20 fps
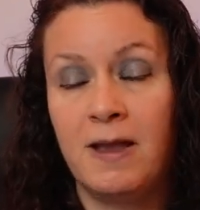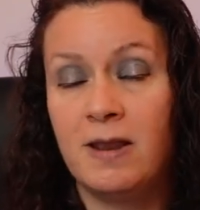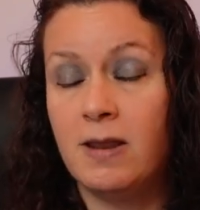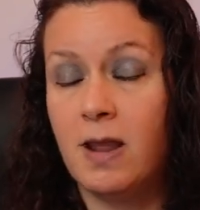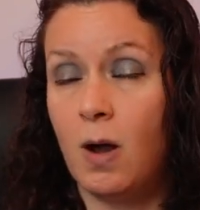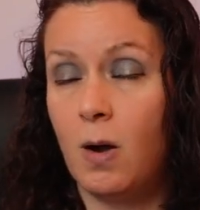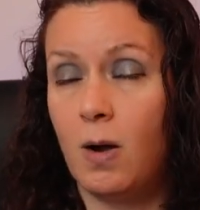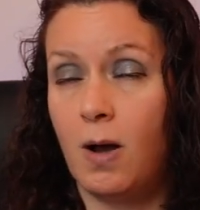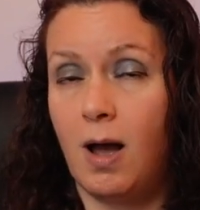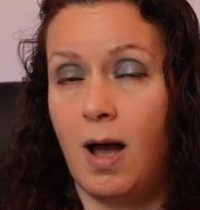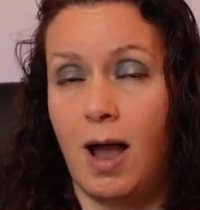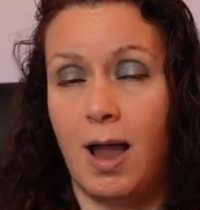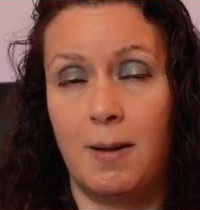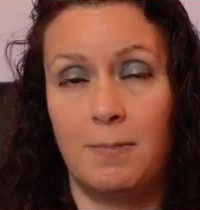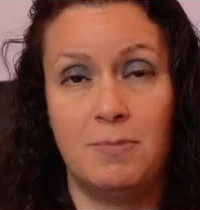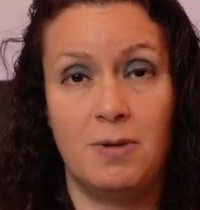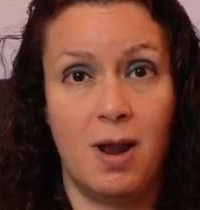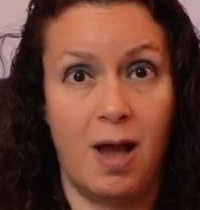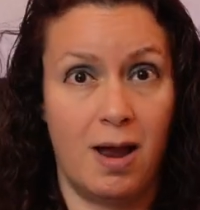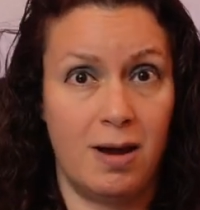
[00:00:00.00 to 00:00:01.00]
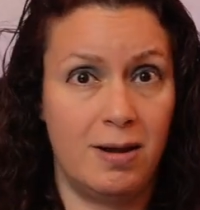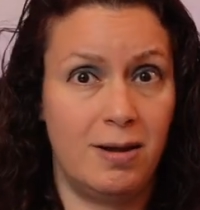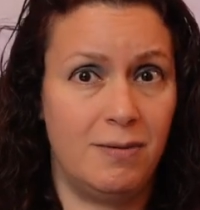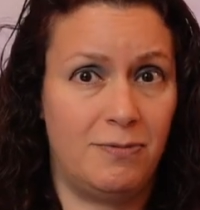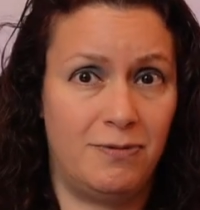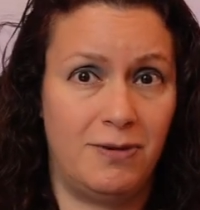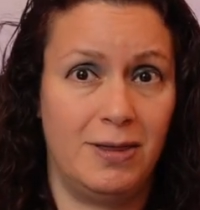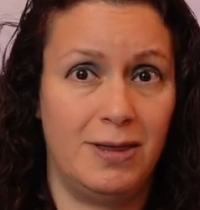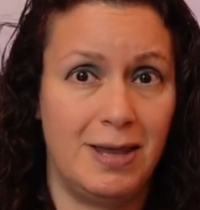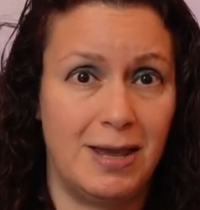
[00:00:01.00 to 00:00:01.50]
Now, I am not an
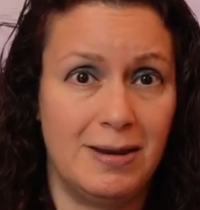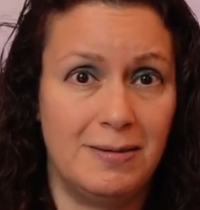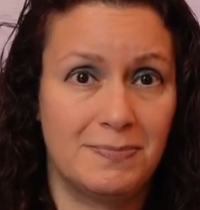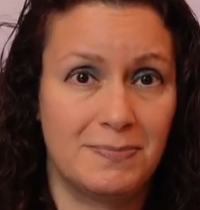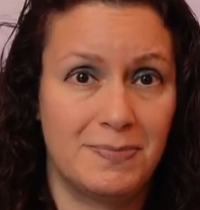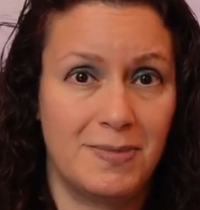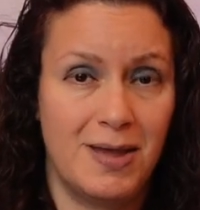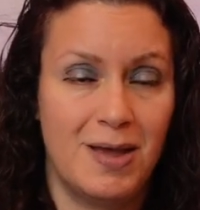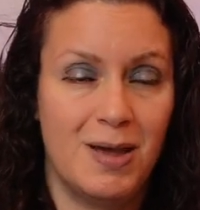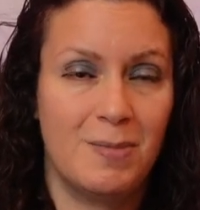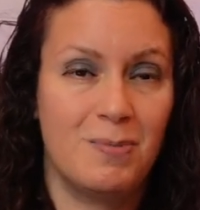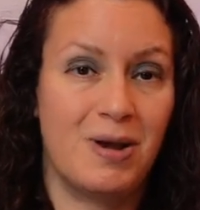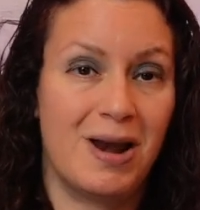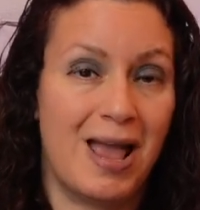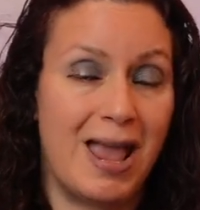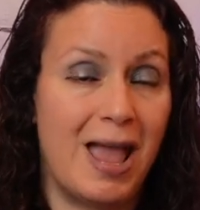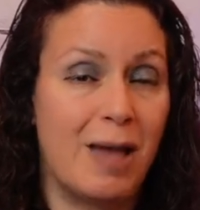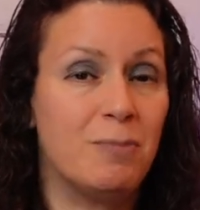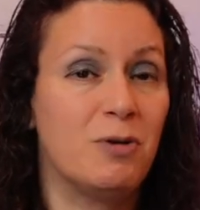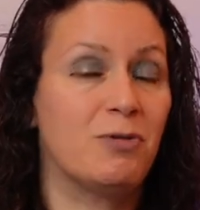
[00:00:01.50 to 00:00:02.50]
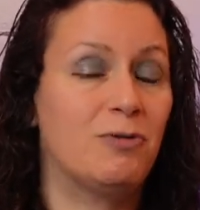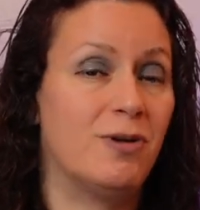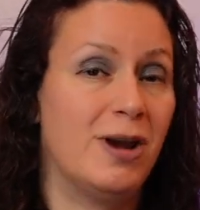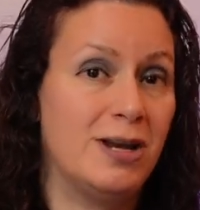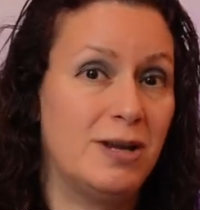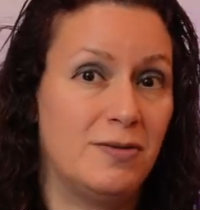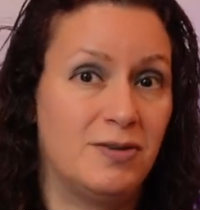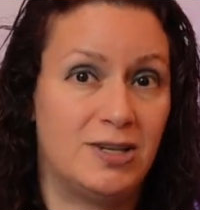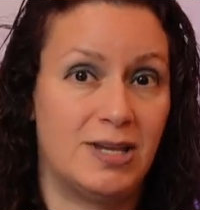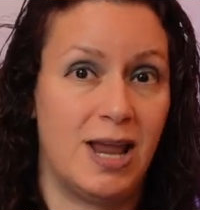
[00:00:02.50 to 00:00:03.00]
affiliate, but I am a
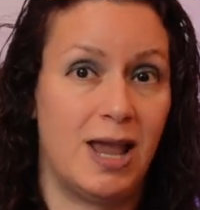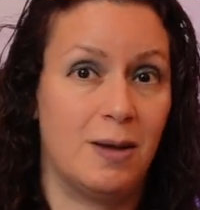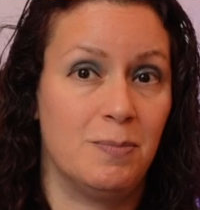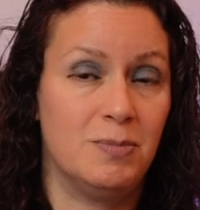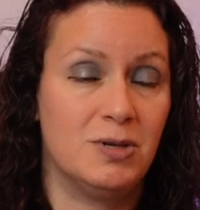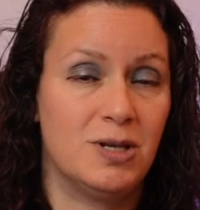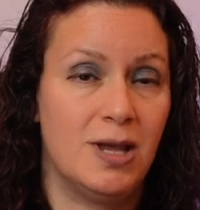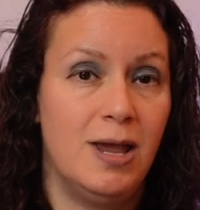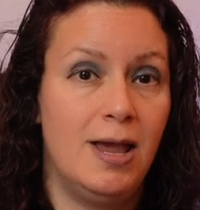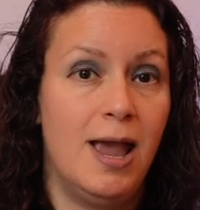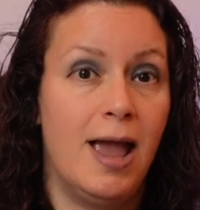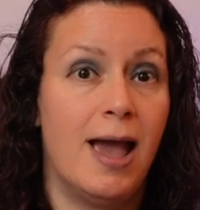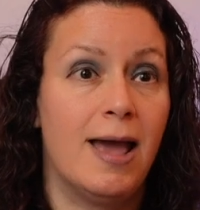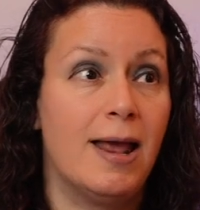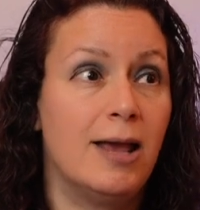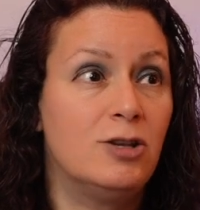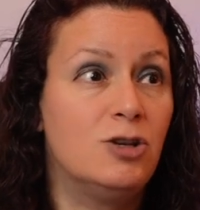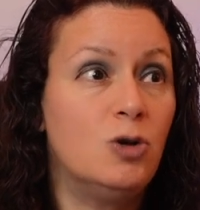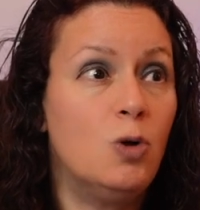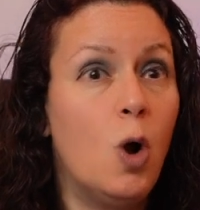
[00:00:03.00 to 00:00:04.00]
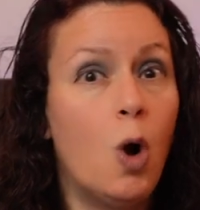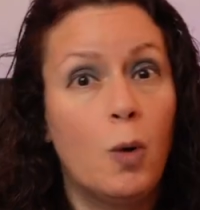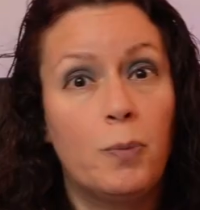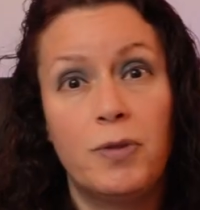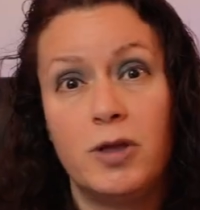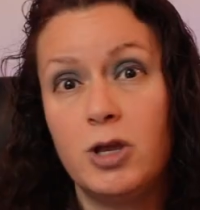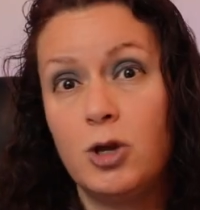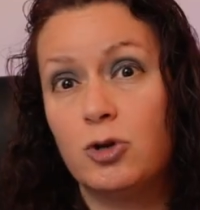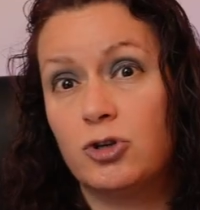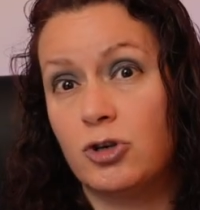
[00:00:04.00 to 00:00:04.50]
friend of Sam's, and I do hope
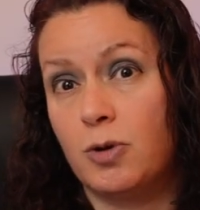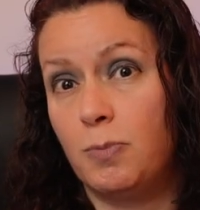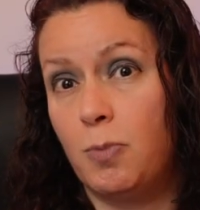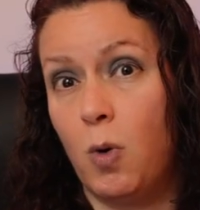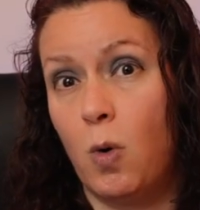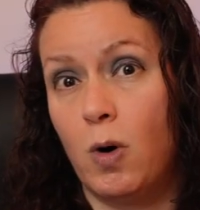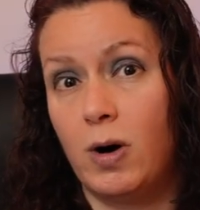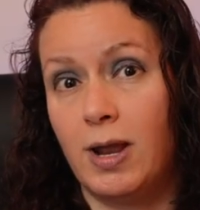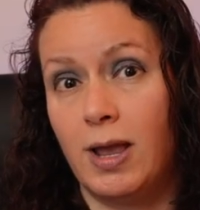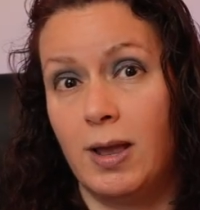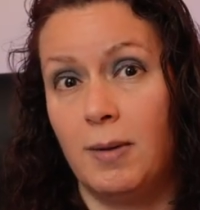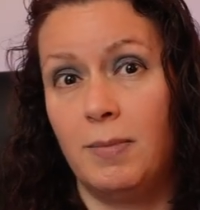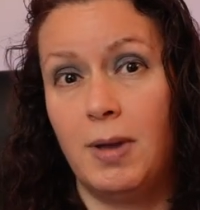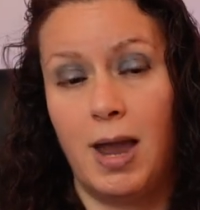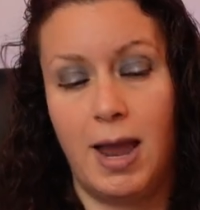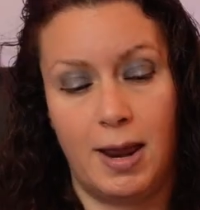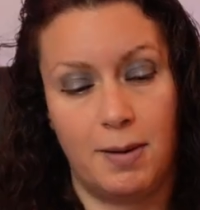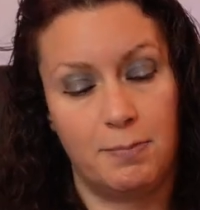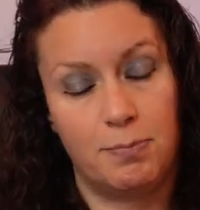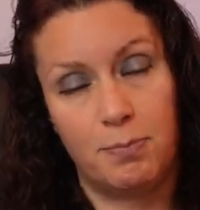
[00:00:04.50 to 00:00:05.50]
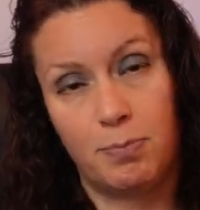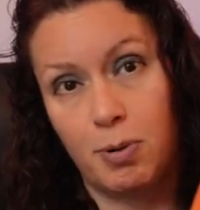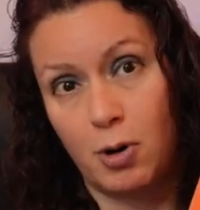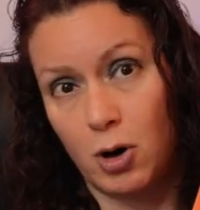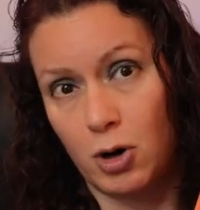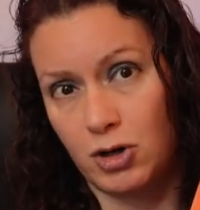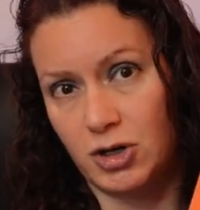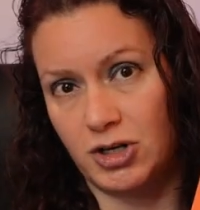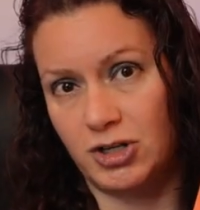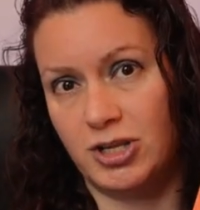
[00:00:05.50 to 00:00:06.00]
that you support him and
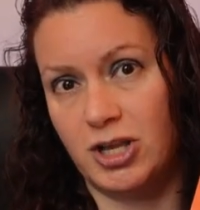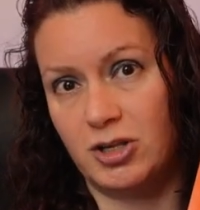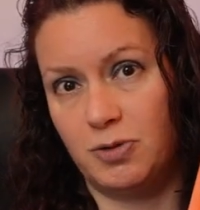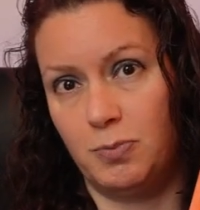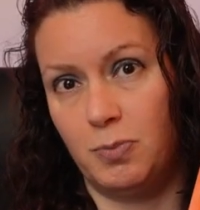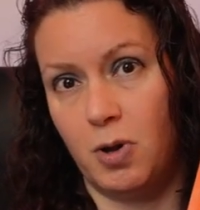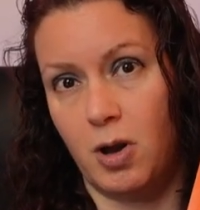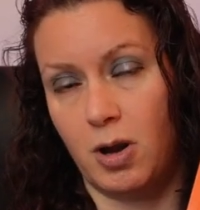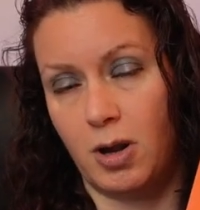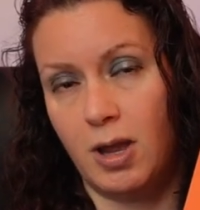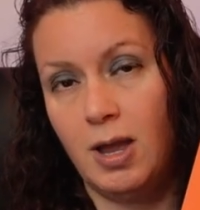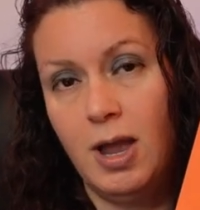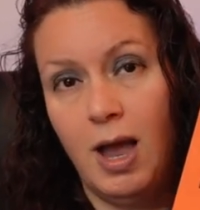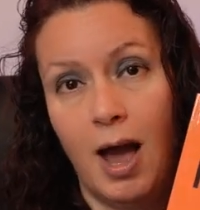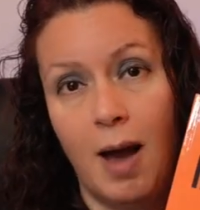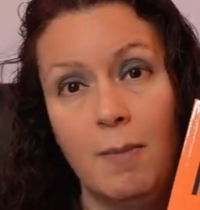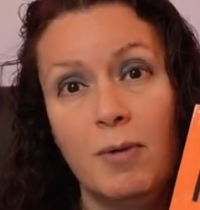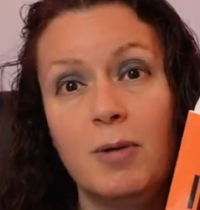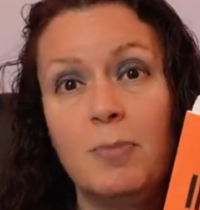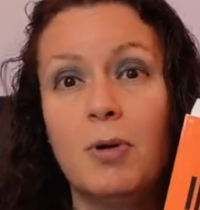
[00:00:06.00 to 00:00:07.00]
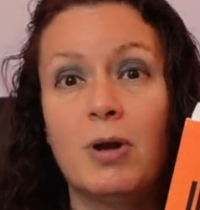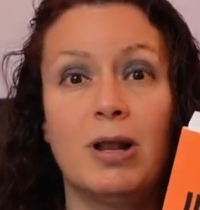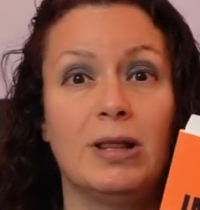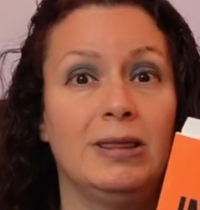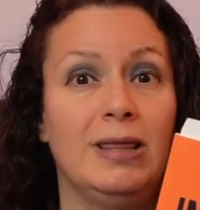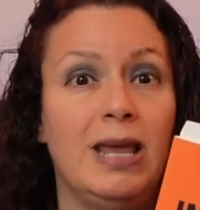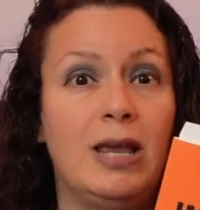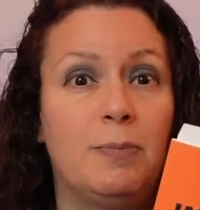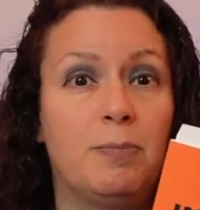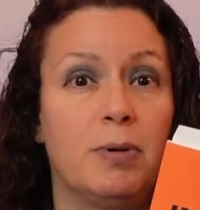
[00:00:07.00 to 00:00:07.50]
purchase this book. I'm going to put
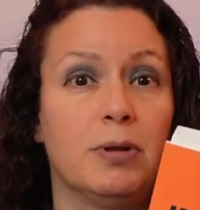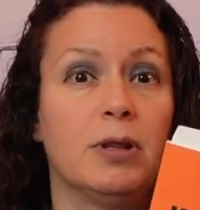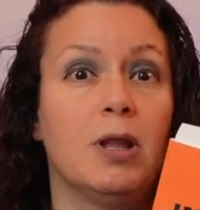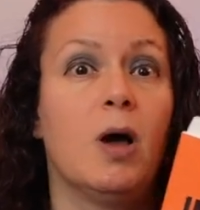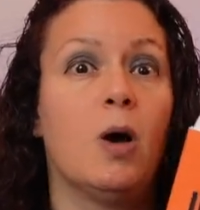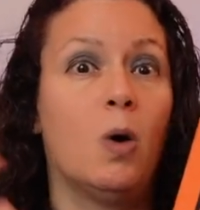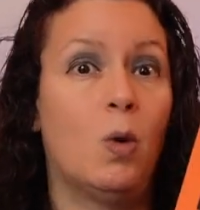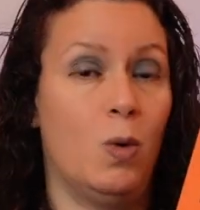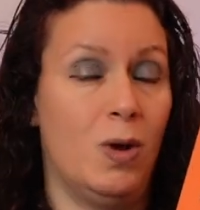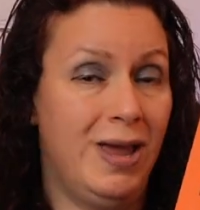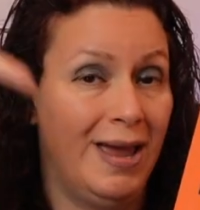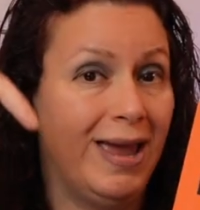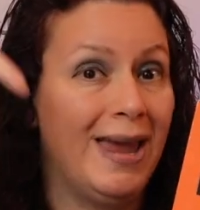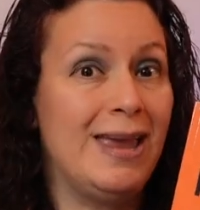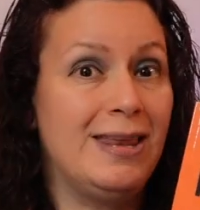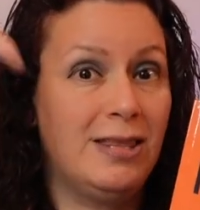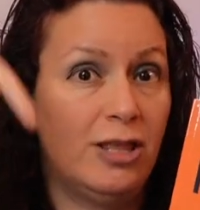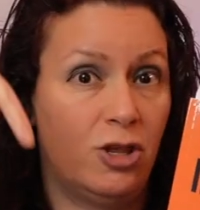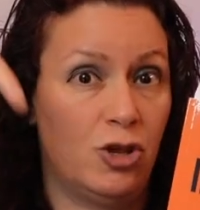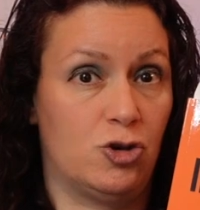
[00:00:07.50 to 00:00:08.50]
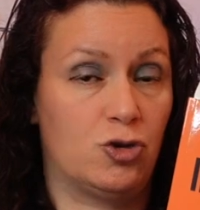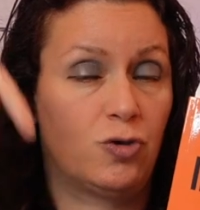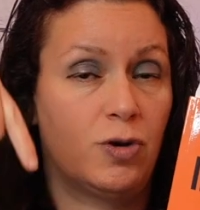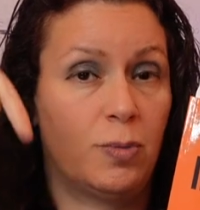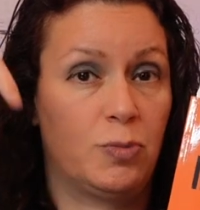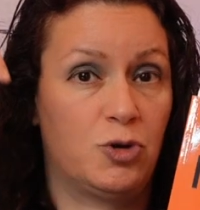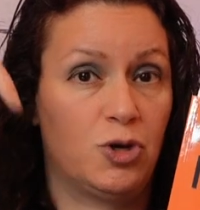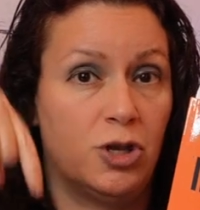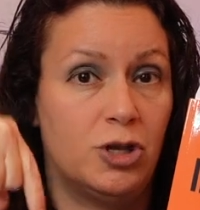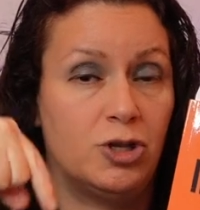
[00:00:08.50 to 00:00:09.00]
a link below in the
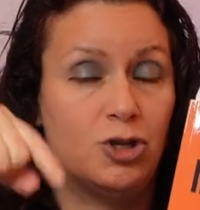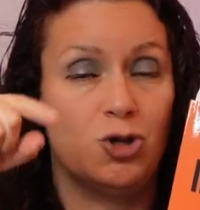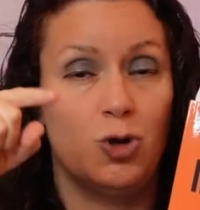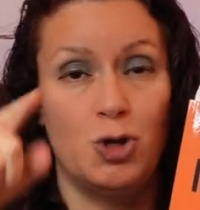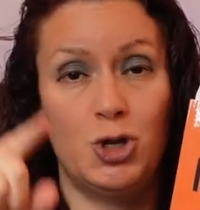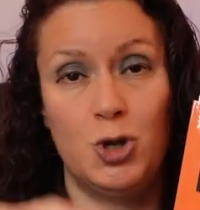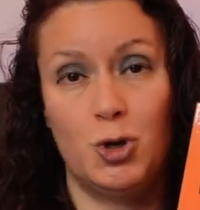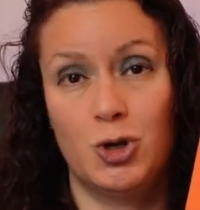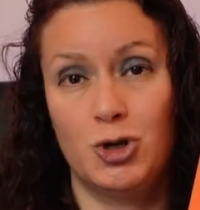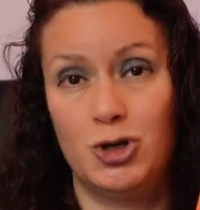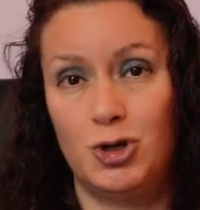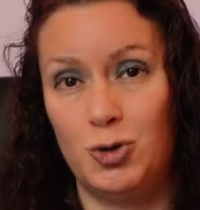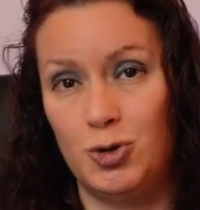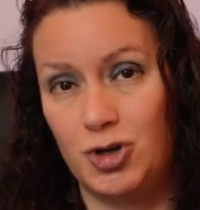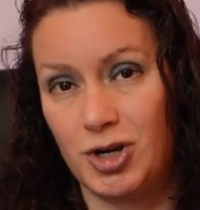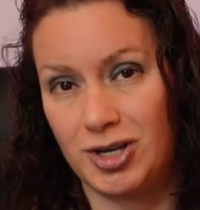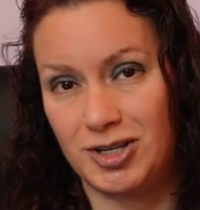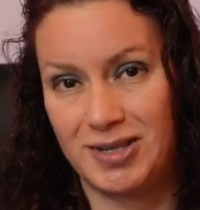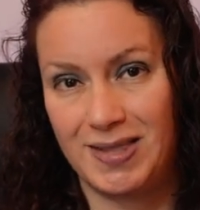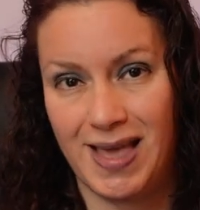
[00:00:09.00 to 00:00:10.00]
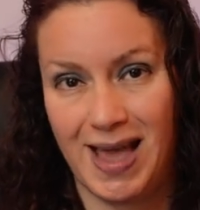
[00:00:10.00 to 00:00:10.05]
description so you can do just